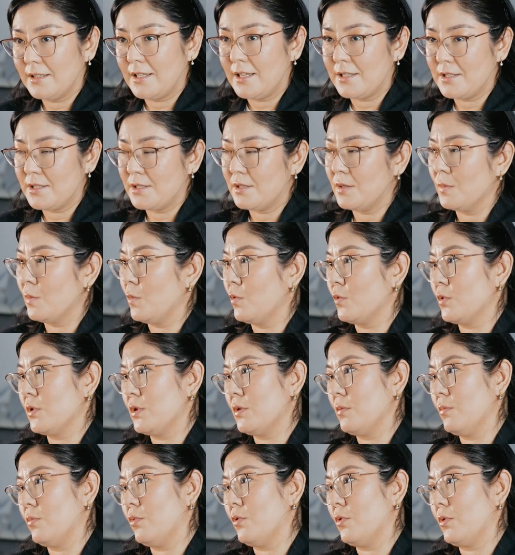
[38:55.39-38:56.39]
That's the
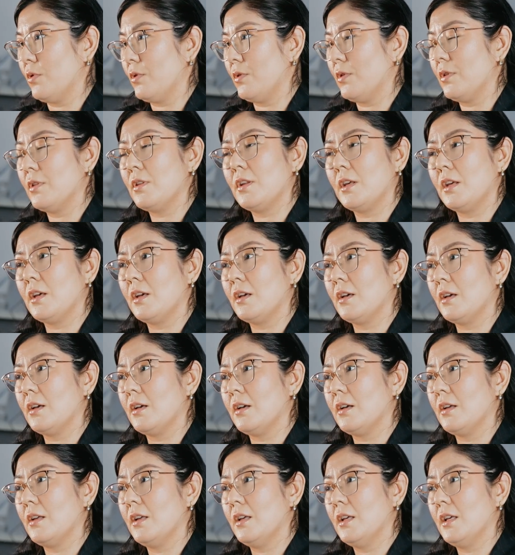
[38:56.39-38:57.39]
most important thing,
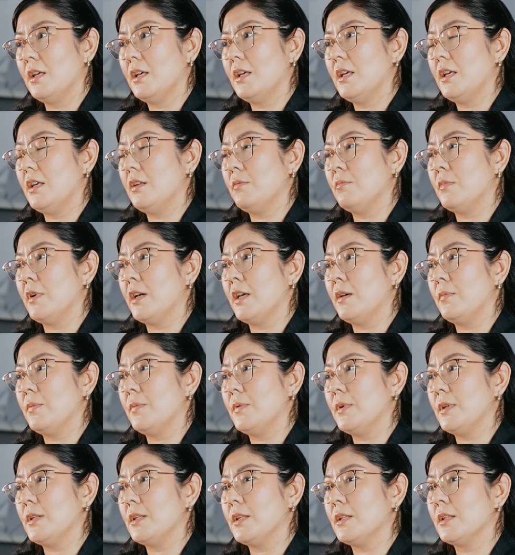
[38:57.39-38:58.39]
in my
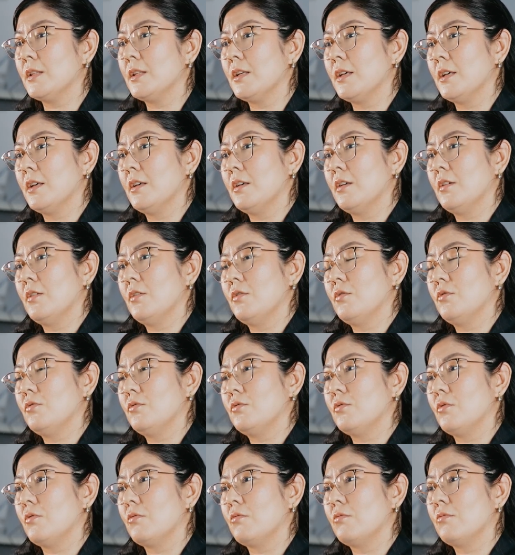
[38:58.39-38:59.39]
opinion.
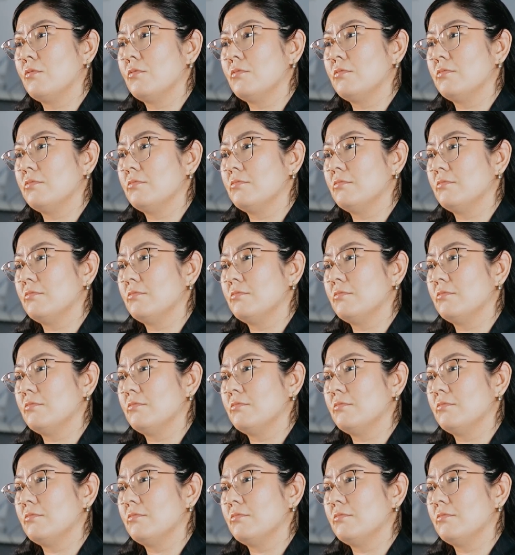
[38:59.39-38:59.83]
So